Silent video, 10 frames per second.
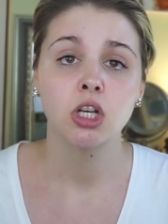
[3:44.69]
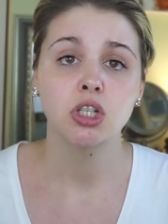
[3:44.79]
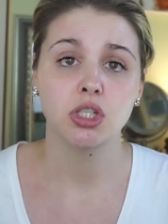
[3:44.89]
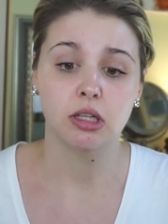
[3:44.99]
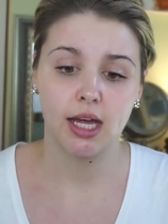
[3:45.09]

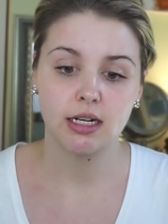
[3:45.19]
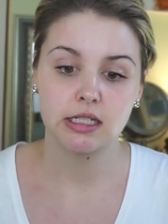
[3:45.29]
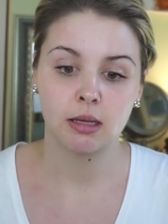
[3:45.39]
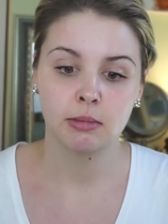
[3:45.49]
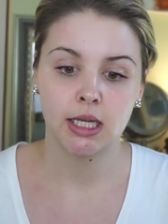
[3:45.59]
So that is
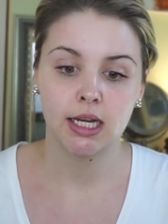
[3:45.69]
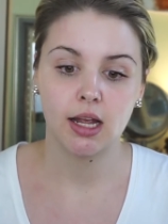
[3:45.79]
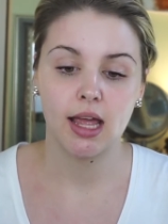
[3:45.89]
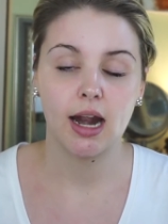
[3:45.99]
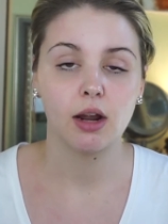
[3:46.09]

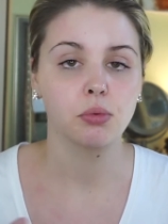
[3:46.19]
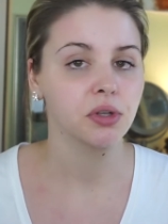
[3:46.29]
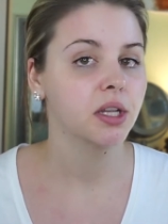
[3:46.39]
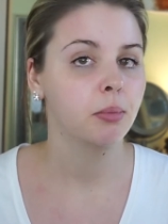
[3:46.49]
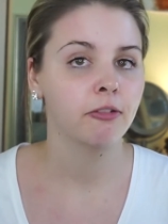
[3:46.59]
something, and I
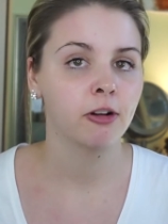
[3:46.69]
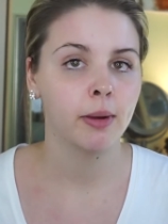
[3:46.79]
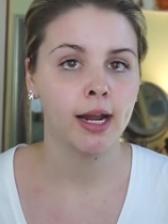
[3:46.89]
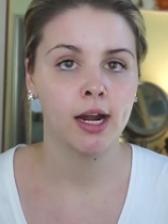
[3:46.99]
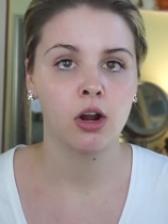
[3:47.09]
really prefer
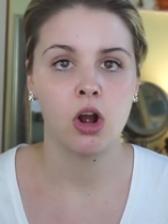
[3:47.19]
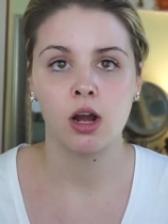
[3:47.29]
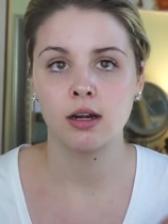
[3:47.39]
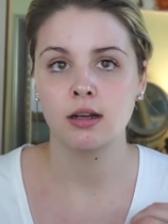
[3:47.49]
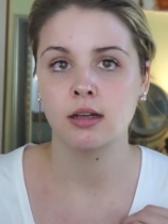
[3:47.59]
my hair
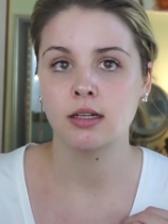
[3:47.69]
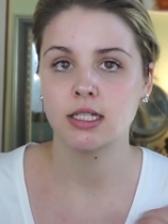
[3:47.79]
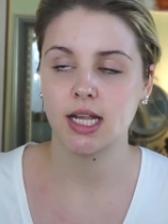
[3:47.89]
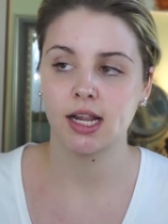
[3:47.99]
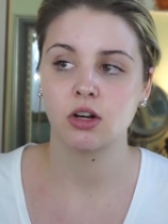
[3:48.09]
on
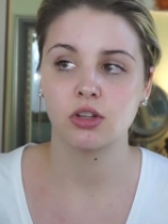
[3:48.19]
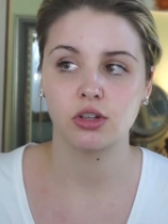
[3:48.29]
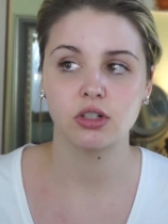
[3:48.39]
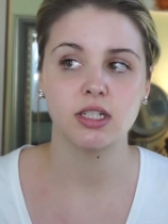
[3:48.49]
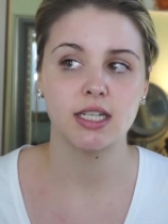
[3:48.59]
second or
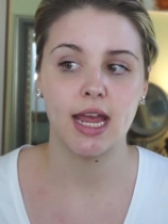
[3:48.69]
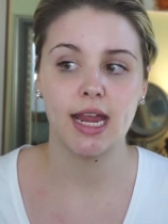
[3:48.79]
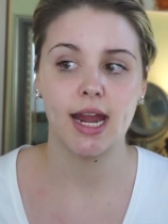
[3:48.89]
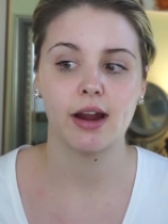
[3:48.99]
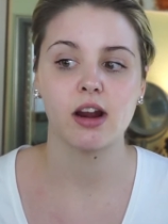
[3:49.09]
third day
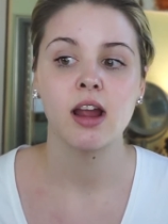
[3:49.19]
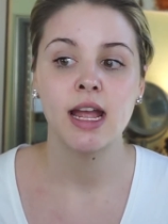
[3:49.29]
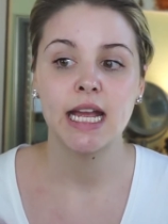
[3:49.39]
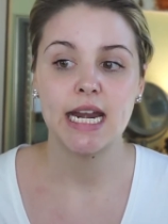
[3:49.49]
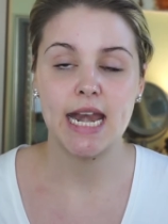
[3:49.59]
hair
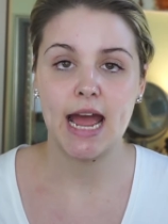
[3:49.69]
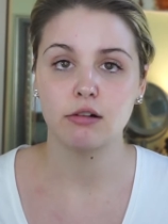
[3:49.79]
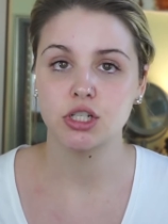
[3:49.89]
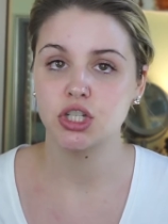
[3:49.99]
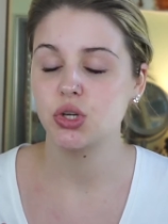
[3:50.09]

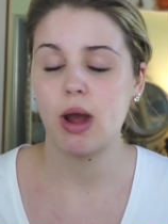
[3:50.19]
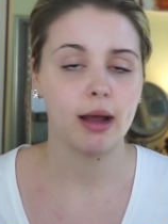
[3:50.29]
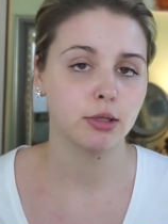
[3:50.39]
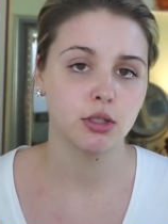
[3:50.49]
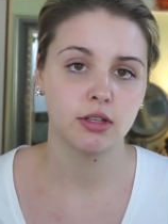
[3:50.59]
now to do
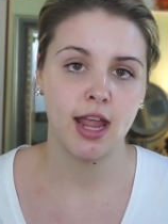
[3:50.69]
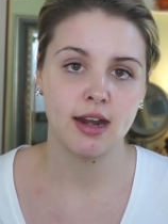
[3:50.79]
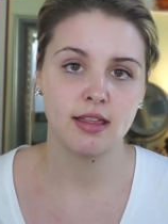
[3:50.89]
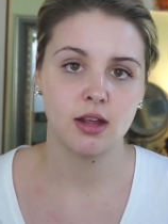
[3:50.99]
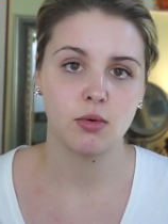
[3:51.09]
absolutely
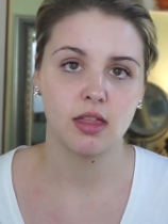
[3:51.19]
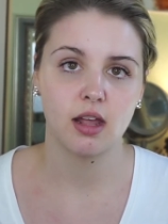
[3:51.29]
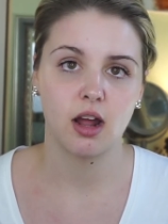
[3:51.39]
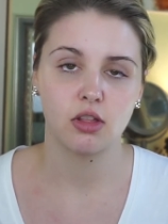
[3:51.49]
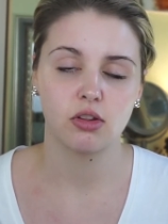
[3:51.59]
anything with
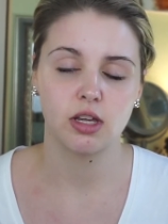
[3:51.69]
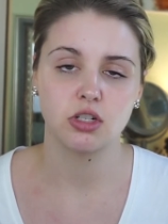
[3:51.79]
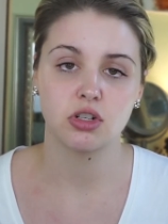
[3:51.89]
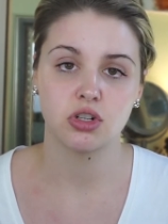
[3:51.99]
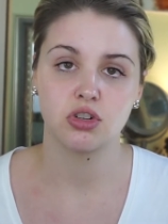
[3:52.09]
it other than
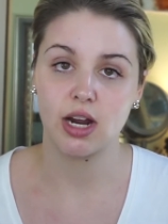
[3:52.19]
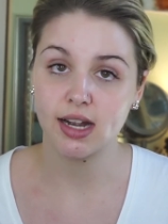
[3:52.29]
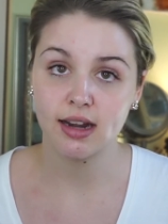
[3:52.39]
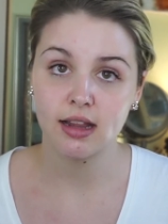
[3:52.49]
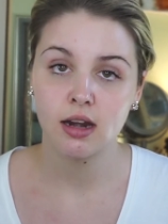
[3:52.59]
just
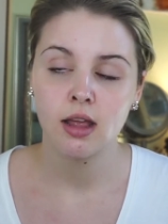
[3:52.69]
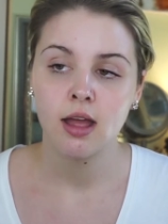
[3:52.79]
straighten it.